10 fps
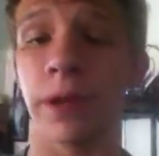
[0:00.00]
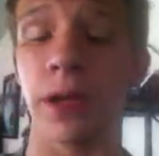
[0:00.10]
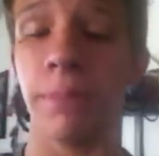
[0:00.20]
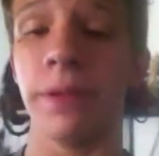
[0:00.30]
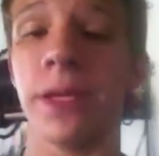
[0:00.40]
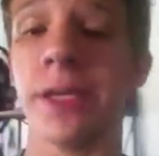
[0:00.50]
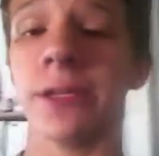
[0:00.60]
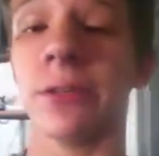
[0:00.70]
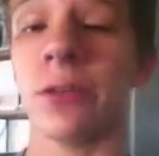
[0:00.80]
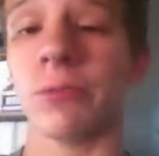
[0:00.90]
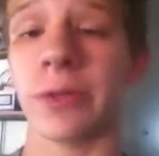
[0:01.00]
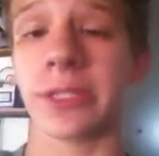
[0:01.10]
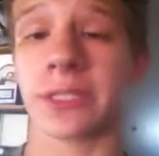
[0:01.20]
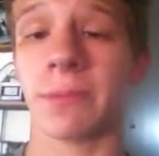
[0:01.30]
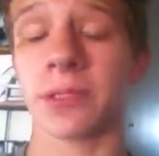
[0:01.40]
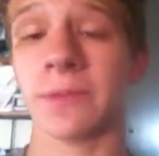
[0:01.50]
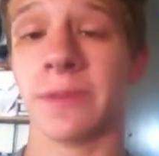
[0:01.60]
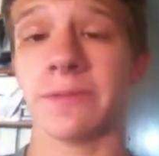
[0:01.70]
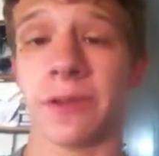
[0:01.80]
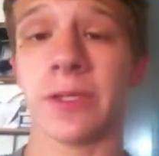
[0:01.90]
a being which is supposed to
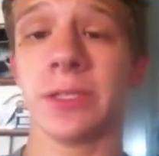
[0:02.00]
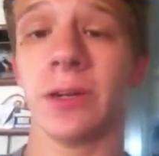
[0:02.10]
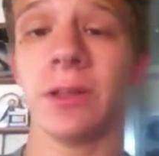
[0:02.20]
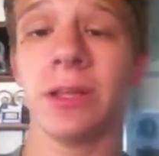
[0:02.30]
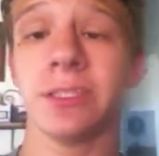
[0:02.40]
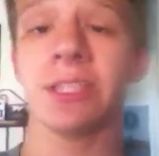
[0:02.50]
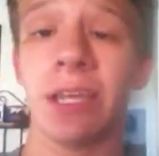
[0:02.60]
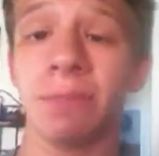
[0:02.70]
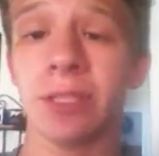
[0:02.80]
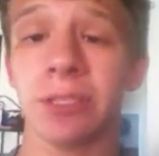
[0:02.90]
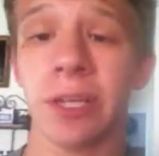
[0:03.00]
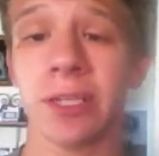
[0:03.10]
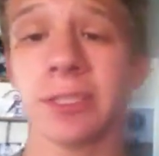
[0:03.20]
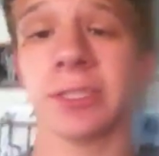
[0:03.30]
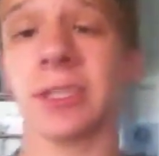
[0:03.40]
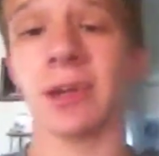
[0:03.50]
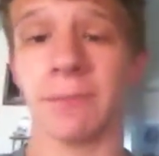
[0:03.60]
be very tall, as the name suggests,